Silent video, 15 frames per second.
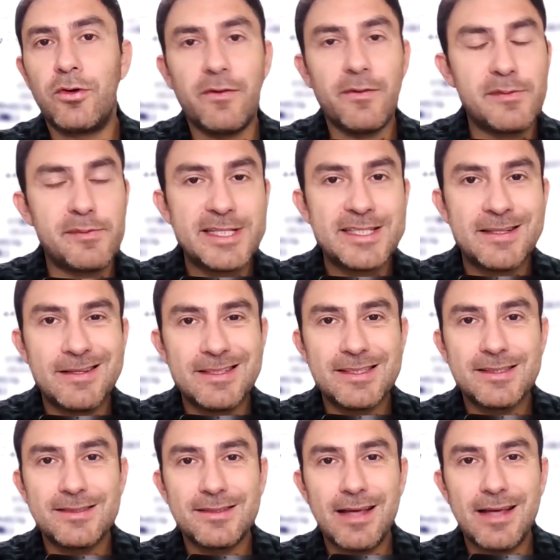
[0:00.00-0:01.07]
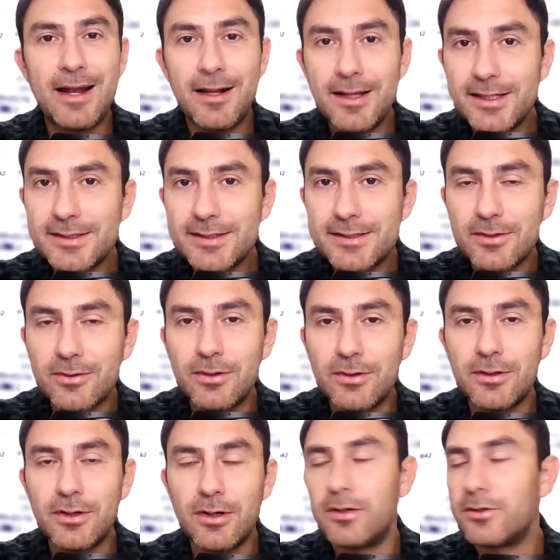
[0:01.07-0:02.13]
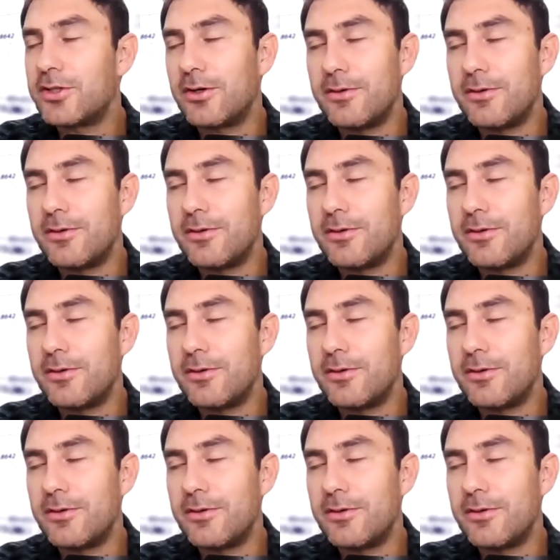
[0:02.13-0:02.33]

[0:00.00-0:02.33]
of a business analyst or